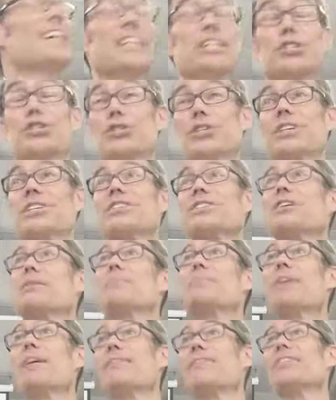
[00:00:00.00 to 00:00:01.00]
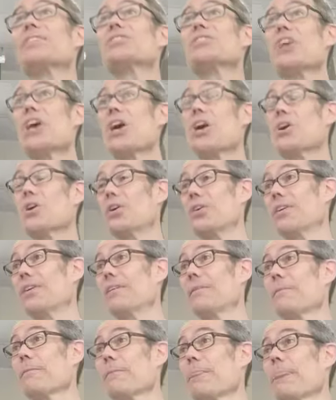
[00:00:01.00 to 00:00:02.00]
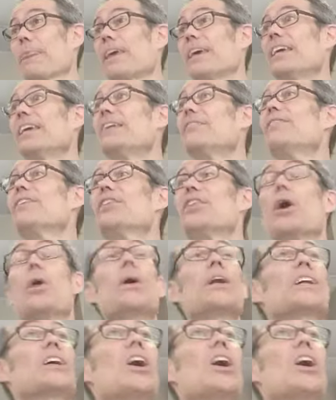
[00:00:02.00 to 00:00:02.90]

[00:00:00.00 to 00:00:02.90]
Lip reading: interests above his own, even though it